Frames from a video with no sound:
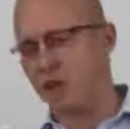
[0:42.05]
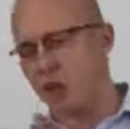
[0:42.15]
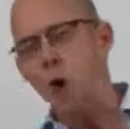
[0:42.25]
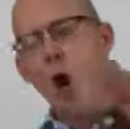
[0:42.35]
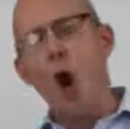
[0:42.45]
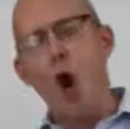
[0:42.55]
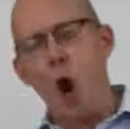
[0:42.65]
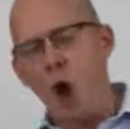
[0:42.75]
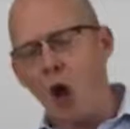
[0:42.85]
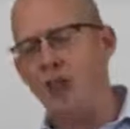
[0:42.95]
So
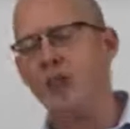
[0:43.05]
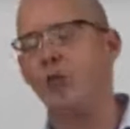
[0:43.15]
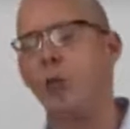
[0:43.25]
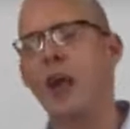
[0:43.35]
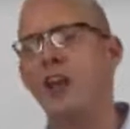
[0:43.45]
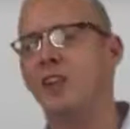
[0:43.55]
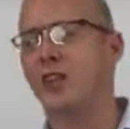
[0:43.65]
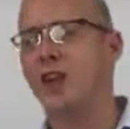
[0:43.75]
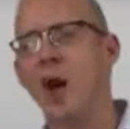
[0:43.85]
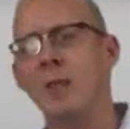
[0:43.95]
all these ways
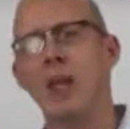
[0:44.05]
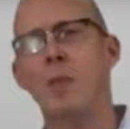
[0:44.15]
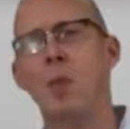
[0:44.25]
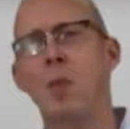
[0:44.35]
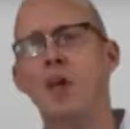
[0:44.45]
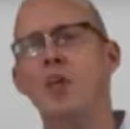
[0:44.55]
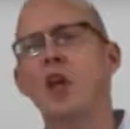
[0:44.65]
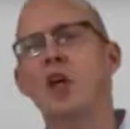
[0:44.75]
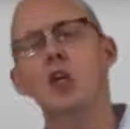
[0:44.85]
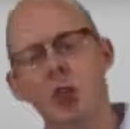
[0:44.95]
of coming up with
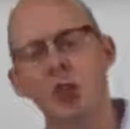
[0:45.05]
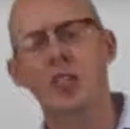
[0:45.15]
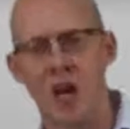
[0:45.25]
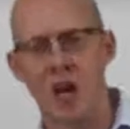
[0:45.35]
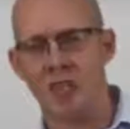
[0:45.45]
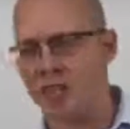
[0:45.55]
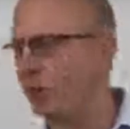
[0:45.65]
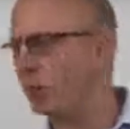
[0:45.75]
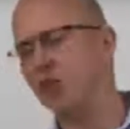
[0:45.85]
good content.